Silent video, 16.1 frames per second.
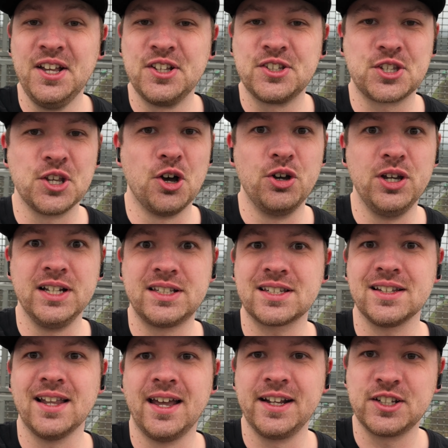so it's
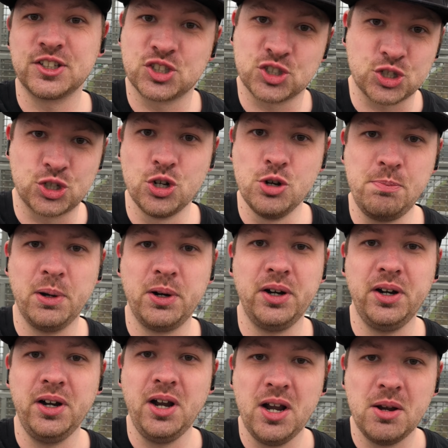like
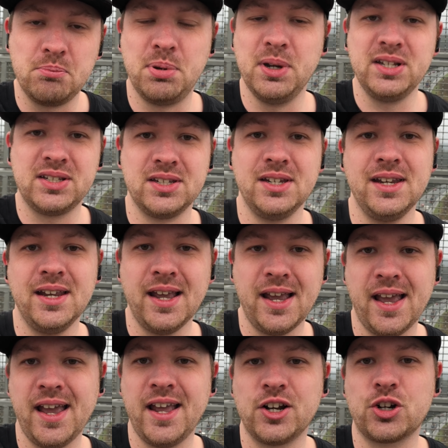super busy
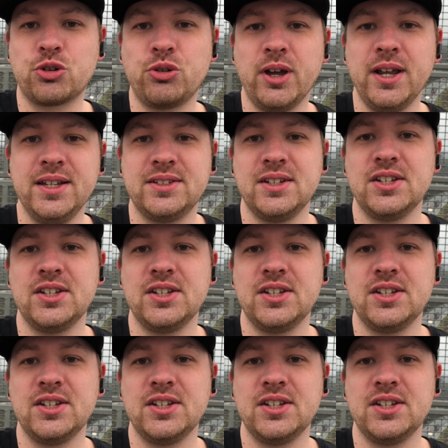and crazy.